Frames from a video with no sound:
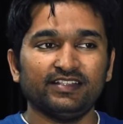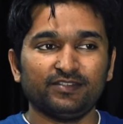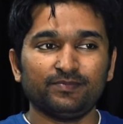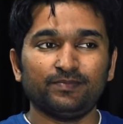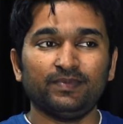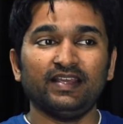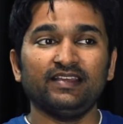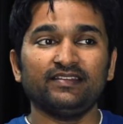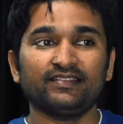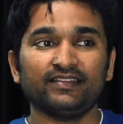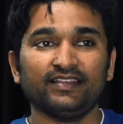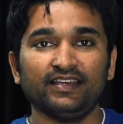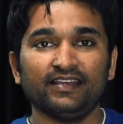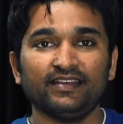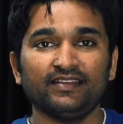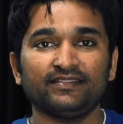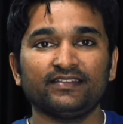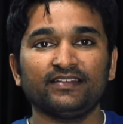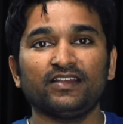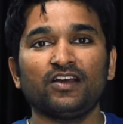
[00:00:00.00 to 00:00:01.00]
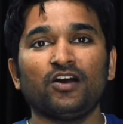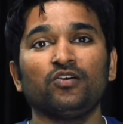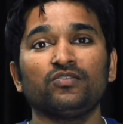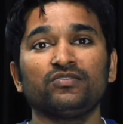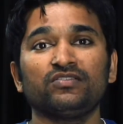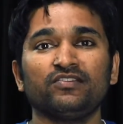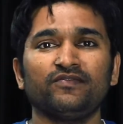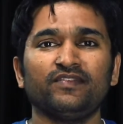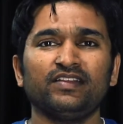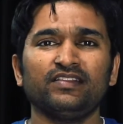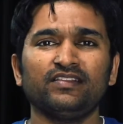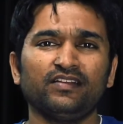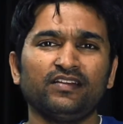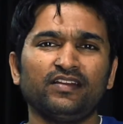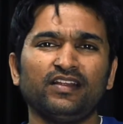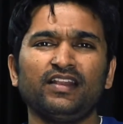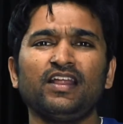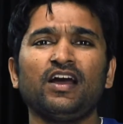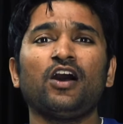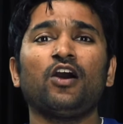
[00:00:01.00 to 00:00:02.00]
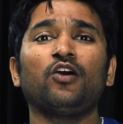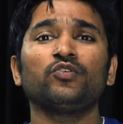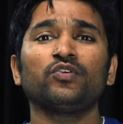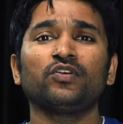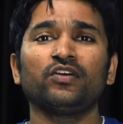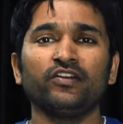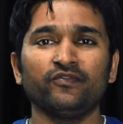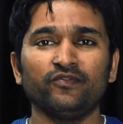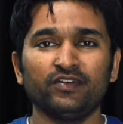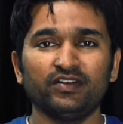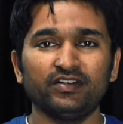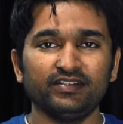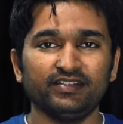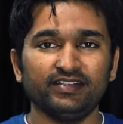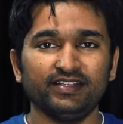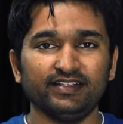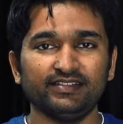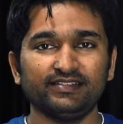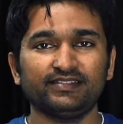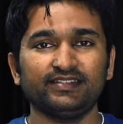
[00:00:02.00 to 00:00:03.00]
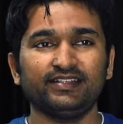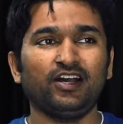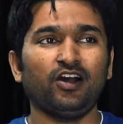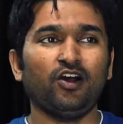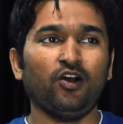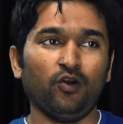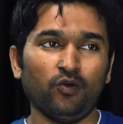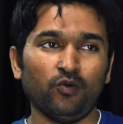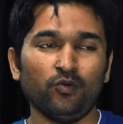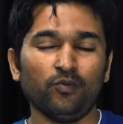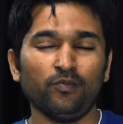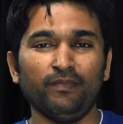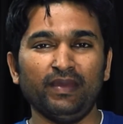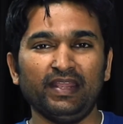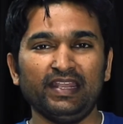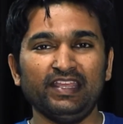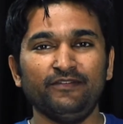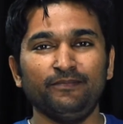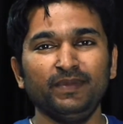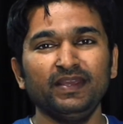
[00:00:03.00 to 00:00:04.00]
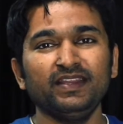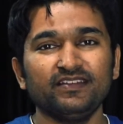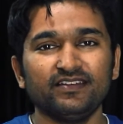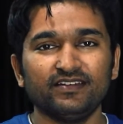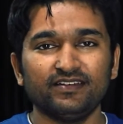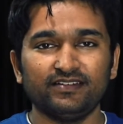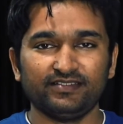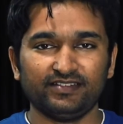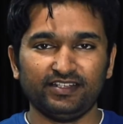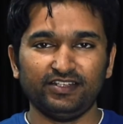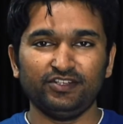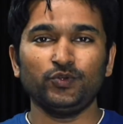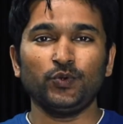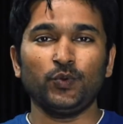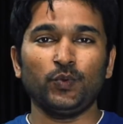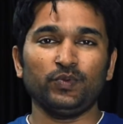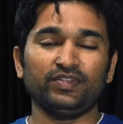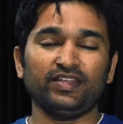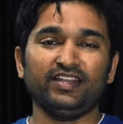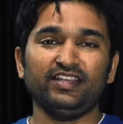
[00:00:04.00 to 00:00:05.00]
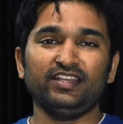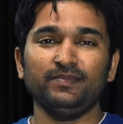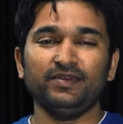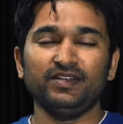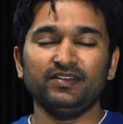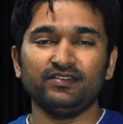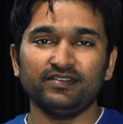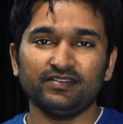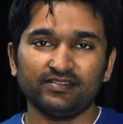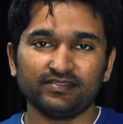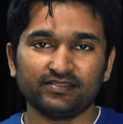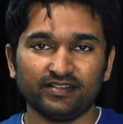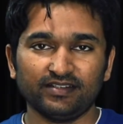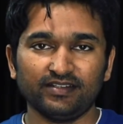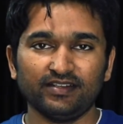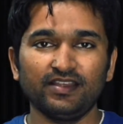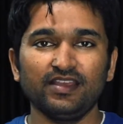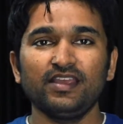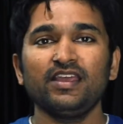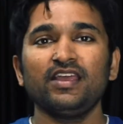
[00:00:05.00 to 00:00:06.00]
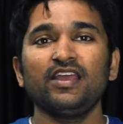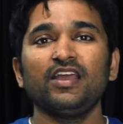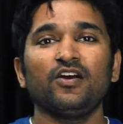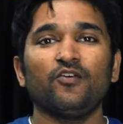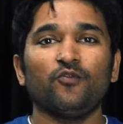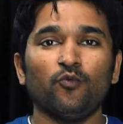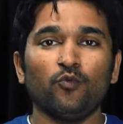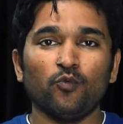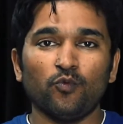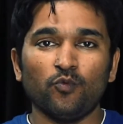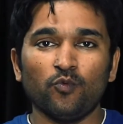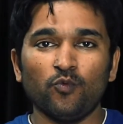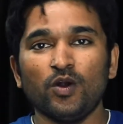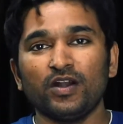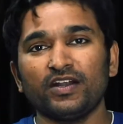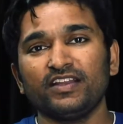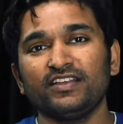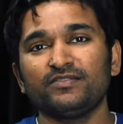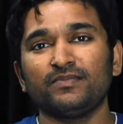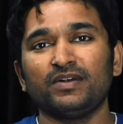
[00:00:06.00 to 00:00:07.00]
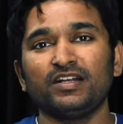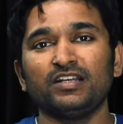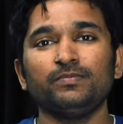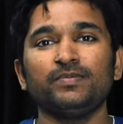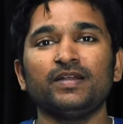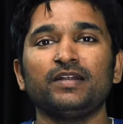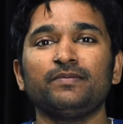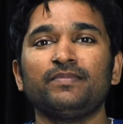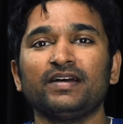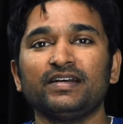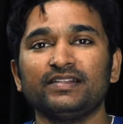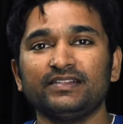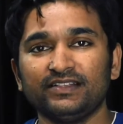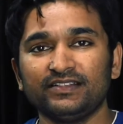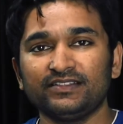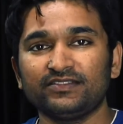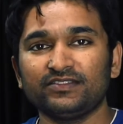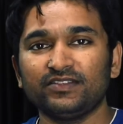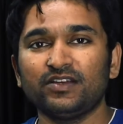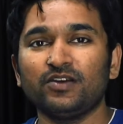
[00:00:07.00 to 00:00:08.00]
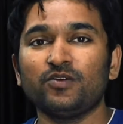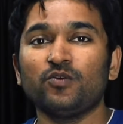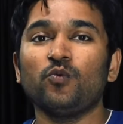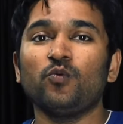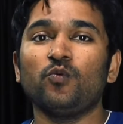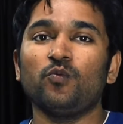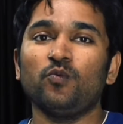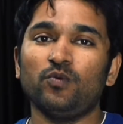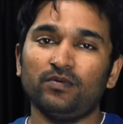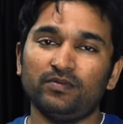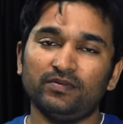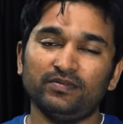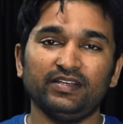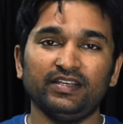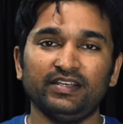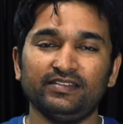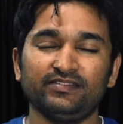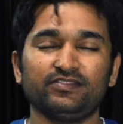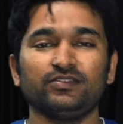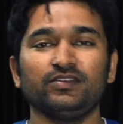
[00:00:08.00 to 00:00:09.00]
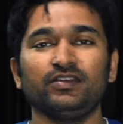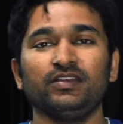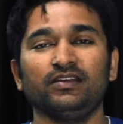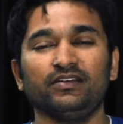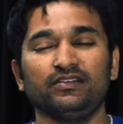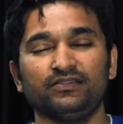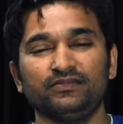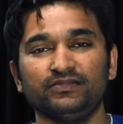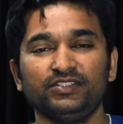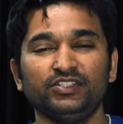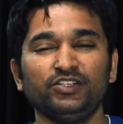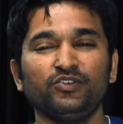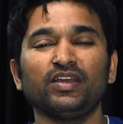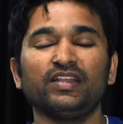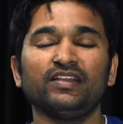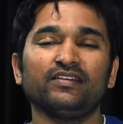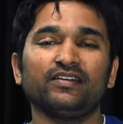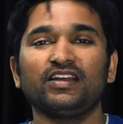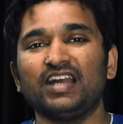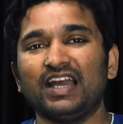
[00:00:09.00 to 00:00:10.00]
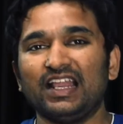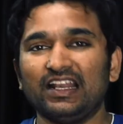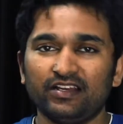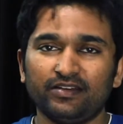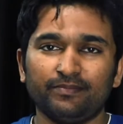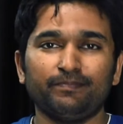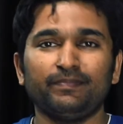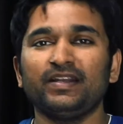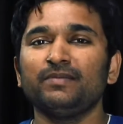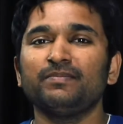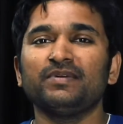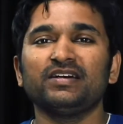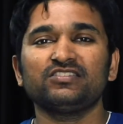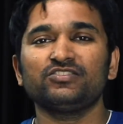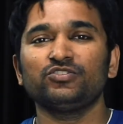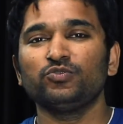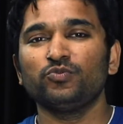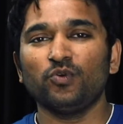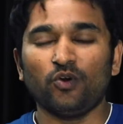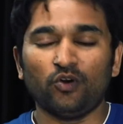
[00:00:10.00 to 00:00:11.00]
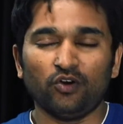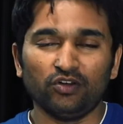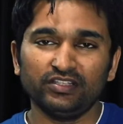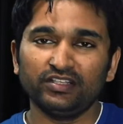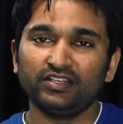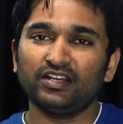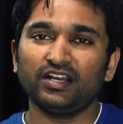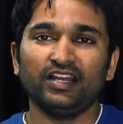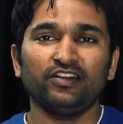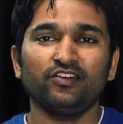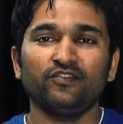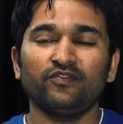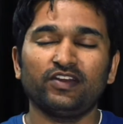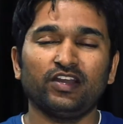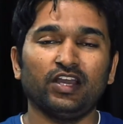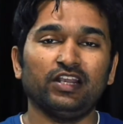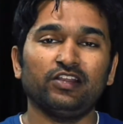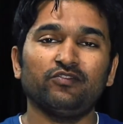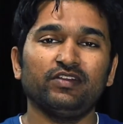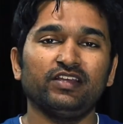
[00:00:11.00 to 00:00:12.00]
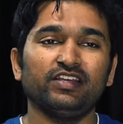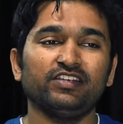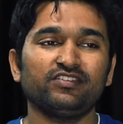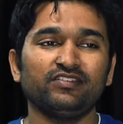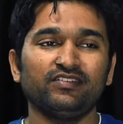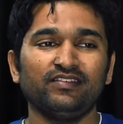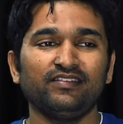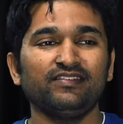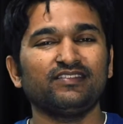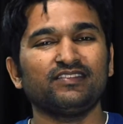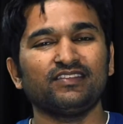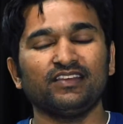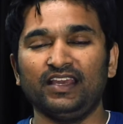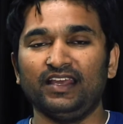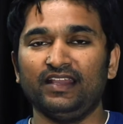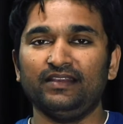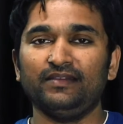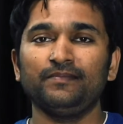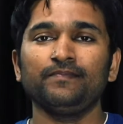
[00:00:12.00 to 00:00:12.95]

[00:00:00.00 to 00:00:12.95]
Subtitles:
place is and how's the weather and how to convert this, how many meters into centimeters, and what is multiplied by this is. You can pretty much do all the kind of calculations. And